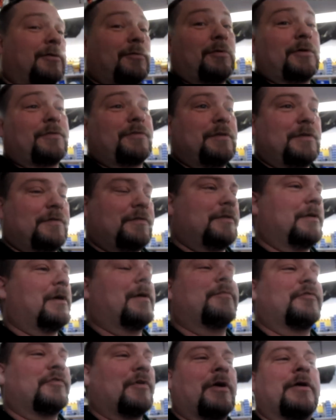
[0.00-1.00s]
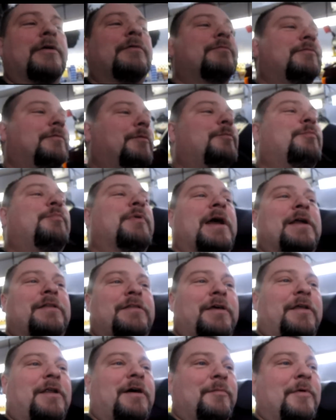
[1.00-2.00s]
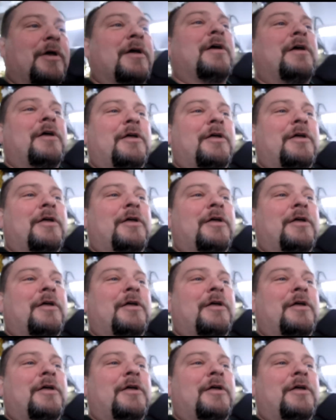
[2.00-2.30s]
Northeast. I'm sorry. We backed that up.